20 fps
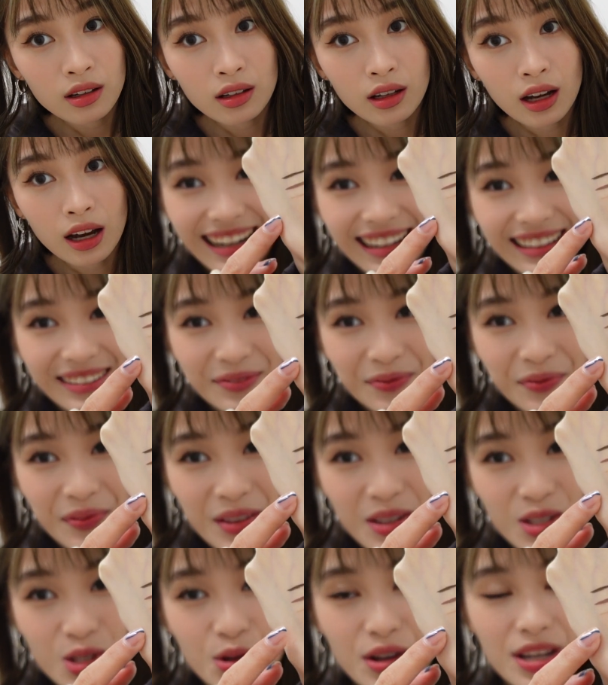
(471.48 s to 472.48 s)
Yeah.
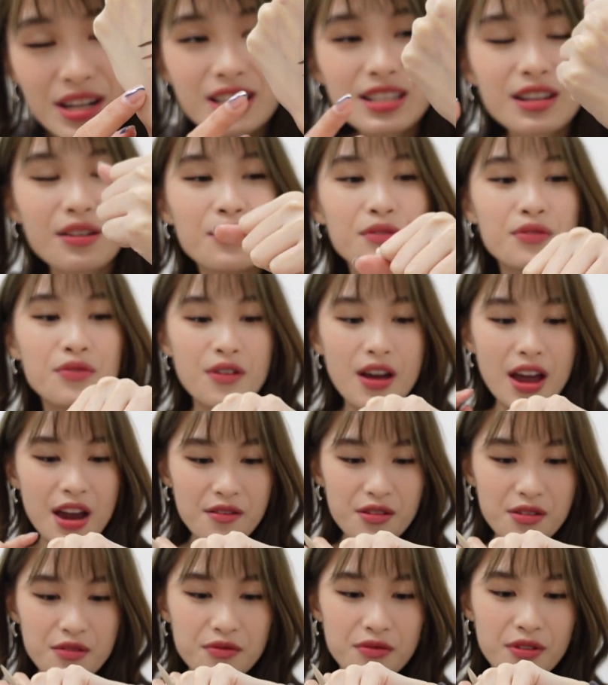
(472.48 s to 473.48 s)
So it is a
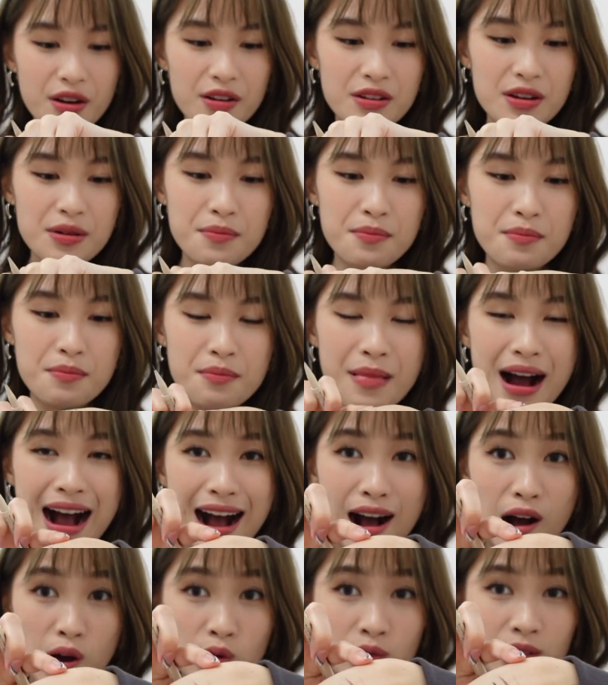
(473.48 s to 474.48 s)
very
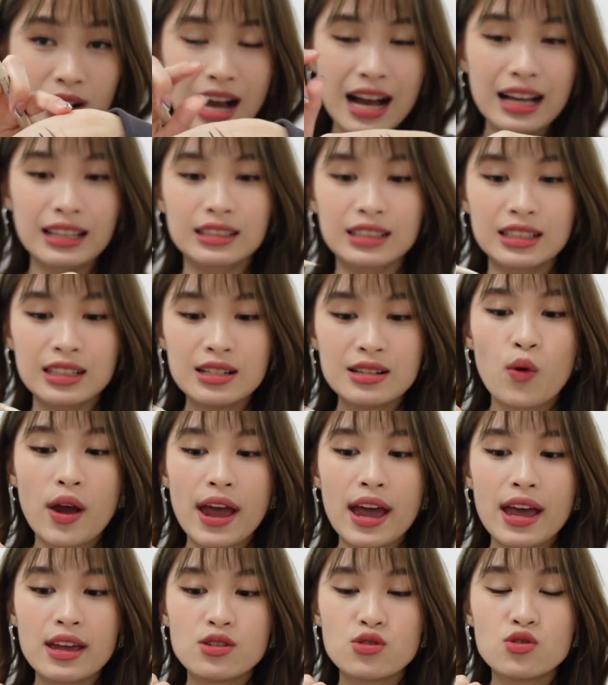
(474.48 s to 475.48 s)
mild color
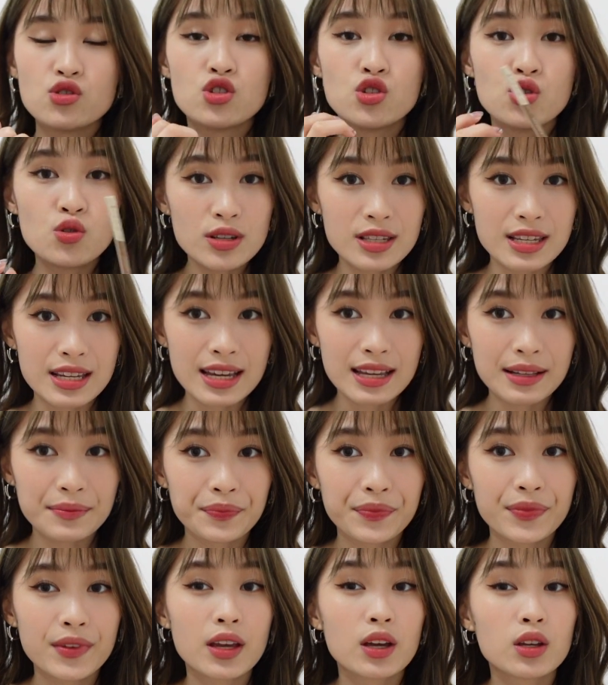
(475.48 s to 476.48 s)
where you use it
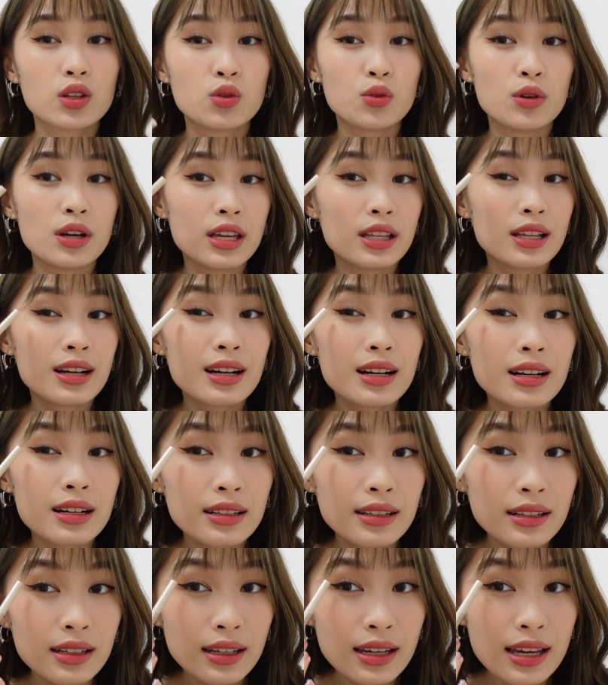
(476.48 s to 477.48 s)
to either
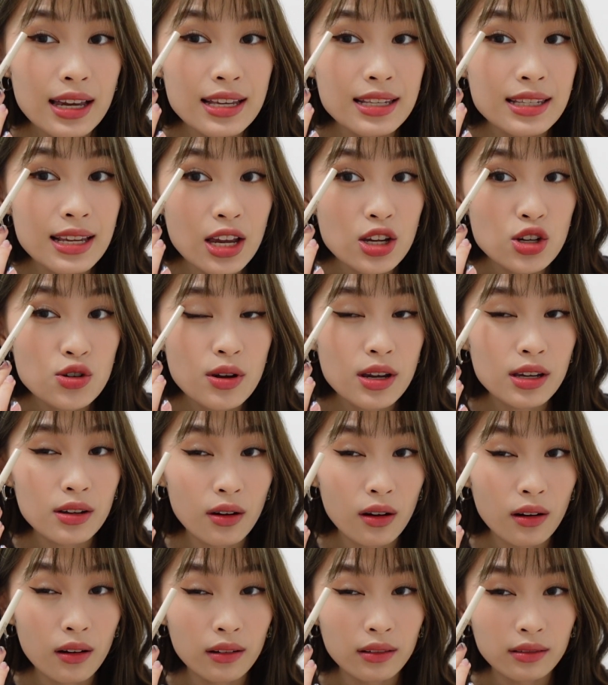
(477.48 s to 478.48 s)
accentuate
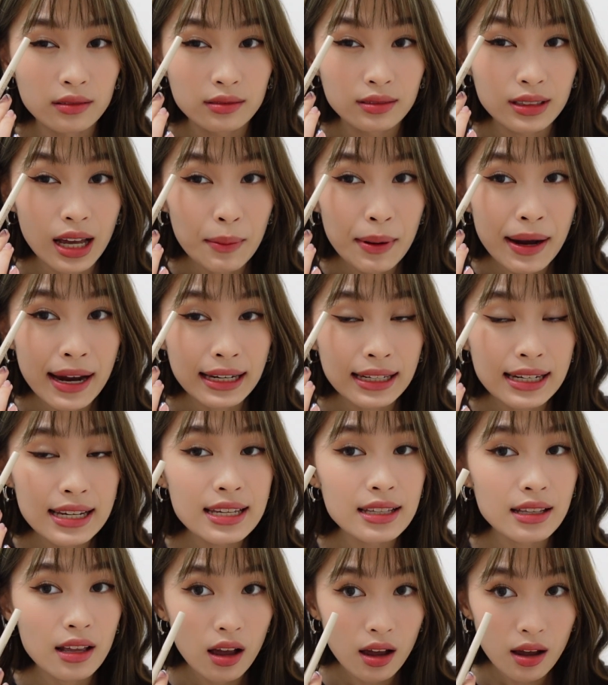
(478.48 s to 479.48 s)
your double
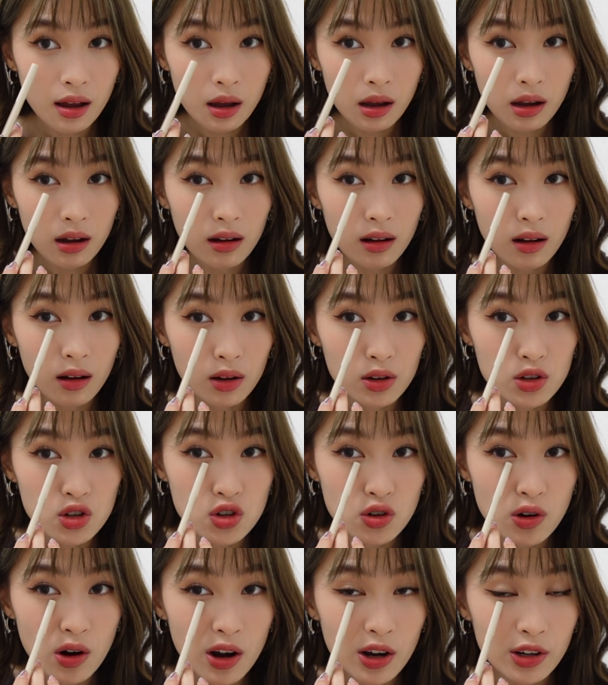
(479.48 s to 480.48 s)
eyelid or
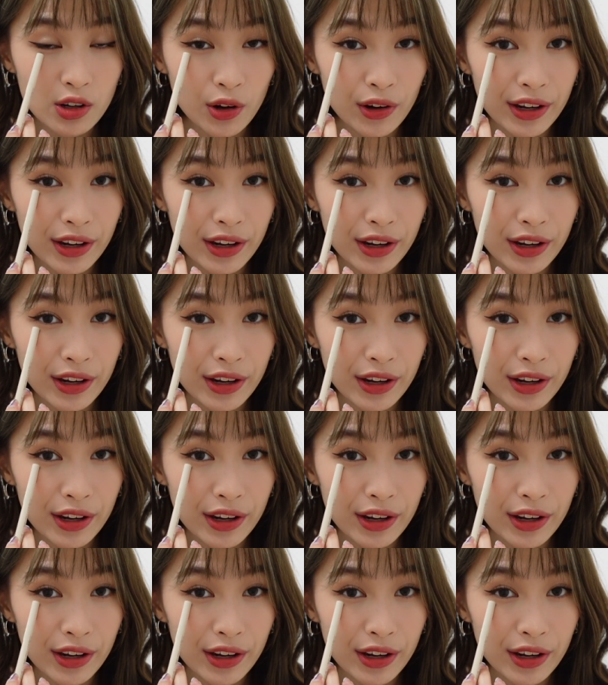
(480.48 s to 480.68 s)
draw your